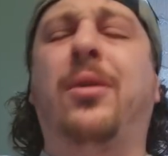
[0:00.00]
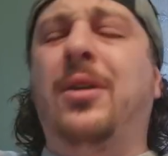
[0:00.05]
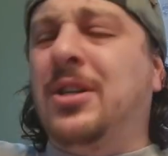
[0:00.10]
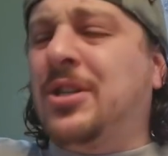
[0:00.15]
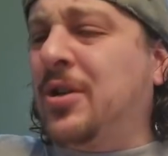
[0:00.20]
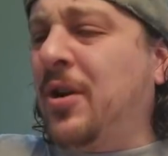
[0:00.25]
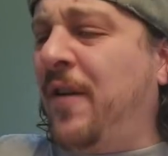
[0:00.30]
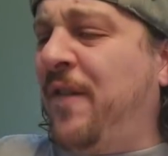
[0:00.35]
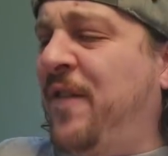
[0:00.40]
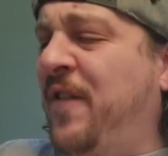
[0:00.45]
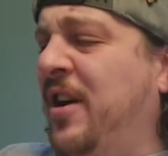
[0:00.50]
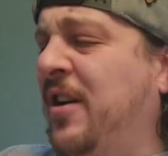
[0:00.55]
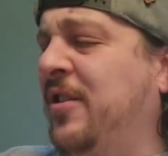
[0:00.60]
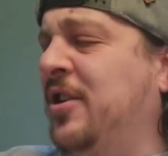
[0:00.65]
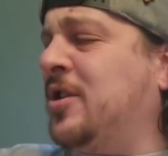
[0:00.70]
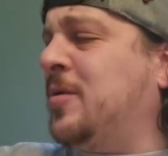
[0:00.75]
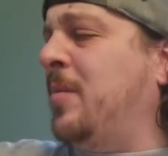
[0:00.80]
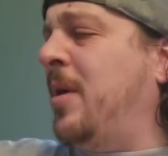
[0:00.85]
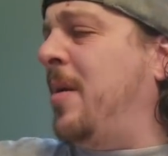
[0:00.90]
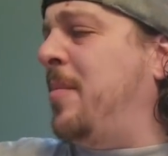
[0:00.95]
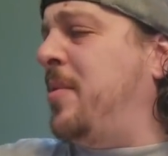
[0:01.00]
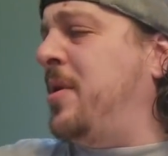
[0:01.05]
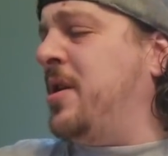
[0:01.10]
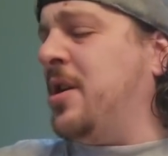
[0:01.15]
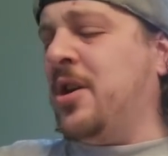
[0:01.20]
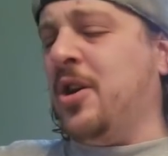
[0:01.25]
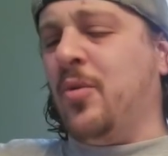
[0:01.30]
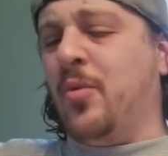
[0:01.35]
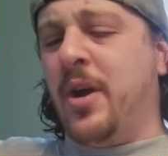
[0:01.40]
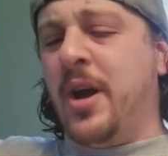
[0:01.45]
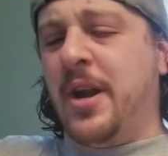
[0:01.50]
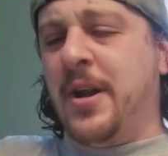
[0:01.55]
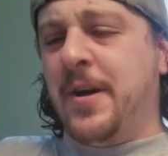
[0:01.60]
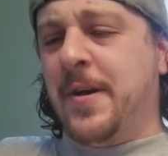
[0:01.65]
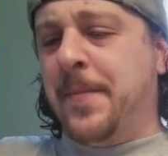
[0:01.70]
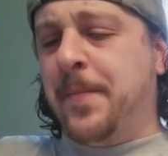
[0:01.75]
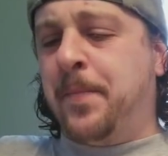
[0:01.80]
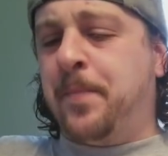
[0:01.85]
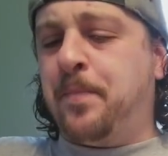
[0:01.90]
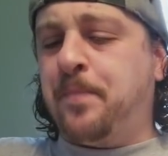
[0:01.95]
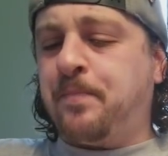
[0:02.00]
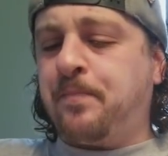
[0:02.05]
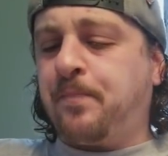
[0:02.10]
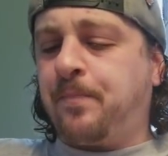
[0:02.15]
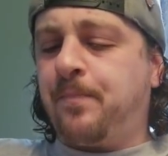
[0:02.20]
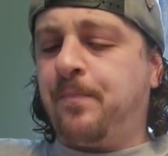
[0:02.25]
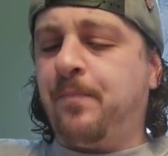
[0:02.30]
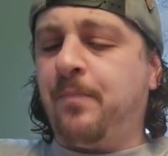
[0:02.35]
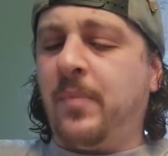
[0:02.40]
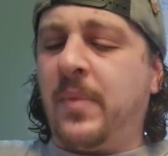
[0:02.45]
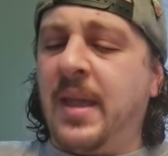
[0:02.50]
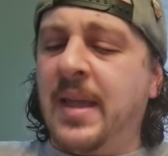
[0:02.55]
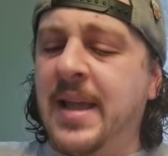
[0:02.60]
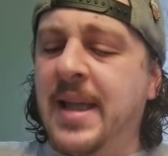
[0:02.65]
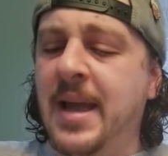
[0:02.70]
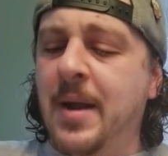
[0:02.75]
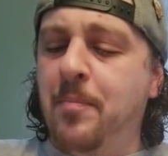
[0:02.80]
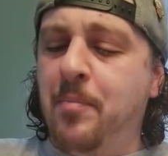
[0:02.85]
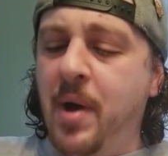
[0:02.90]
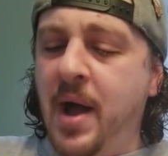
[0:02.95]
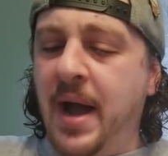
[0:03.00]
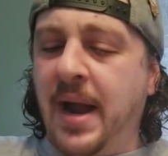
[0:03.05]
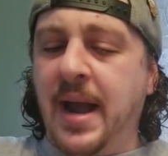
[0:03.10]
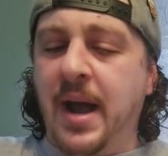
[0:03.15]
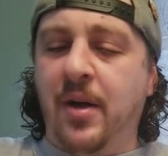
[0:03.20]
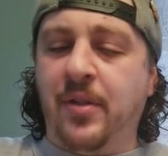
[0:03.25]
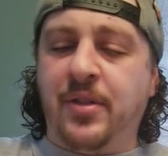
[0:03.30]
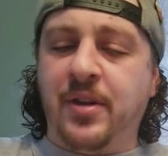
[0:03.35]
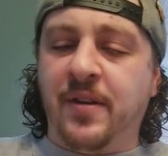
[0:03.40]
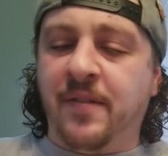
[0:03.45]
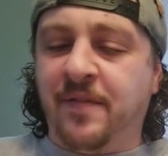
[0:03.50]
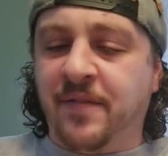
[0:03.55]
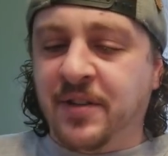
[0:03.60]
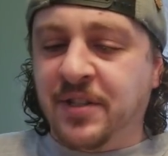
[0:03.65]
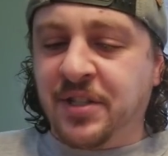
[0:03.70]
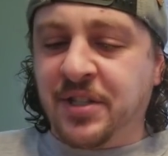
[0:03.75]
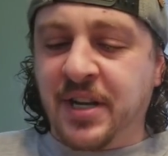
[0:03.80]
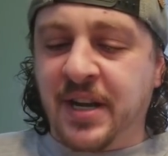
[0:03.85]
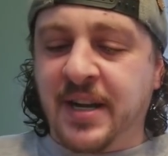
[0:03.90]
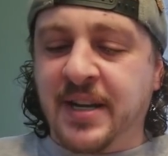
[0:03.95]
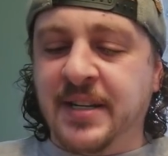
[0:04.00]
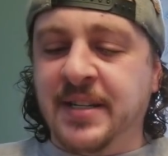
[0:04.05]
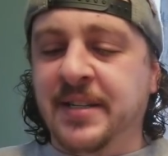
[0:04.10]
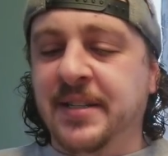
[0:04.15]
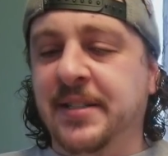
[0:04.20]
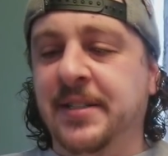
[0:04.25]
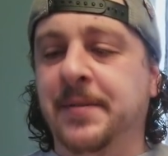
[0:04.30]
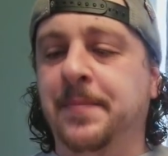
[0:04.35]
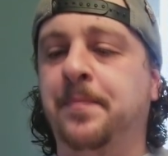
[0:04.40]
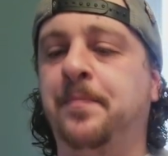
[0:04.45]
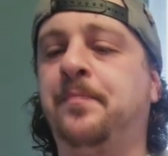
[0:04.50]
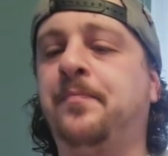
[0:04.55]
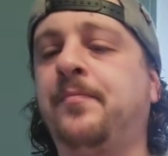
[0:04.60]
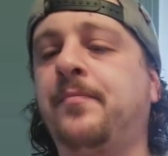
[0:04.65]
So I figured this might be a good way to get back out there for a second and